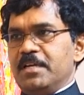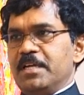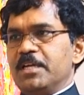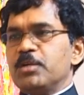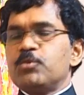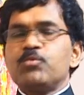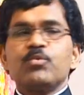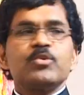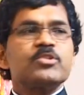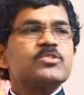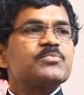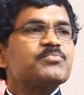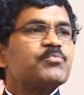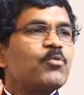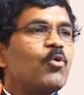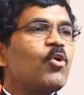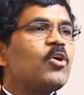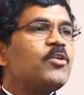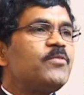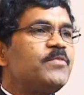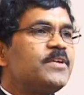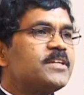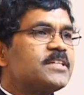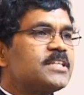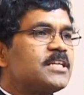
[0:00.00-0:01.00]
it was
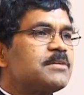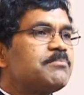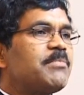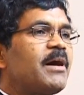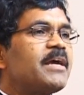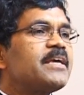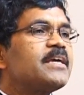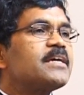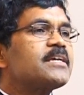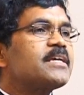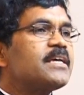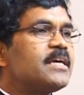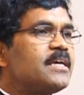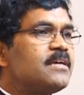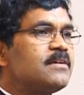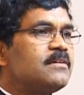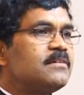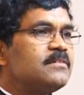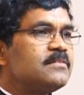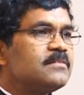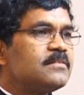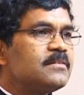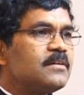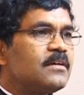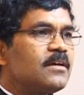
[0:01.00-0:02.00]
prohibited by a
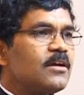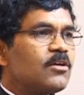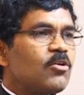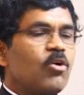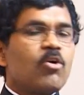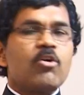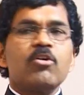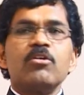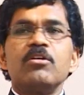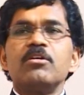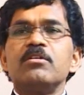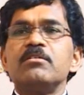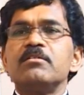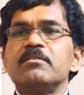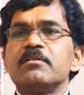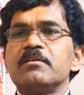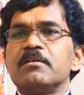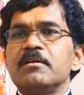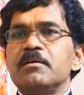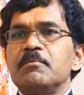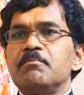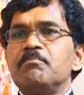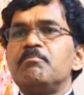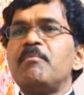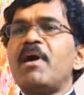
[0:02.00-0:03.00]
king. called
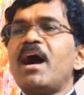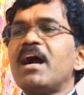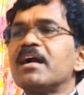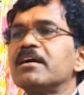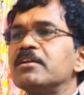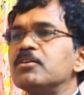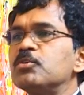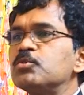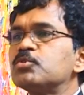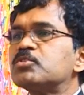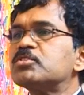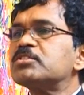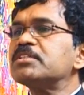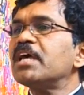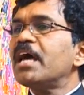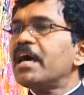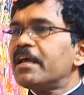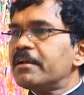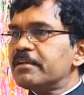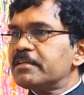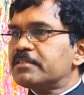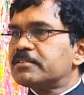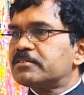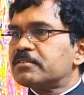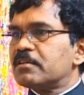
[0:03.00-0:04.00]
Magnus
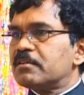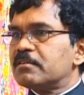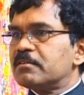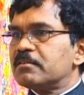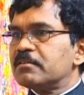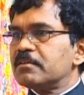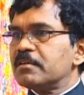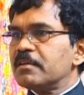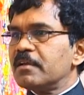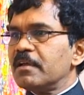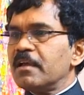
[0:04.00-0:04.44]
Eriksson.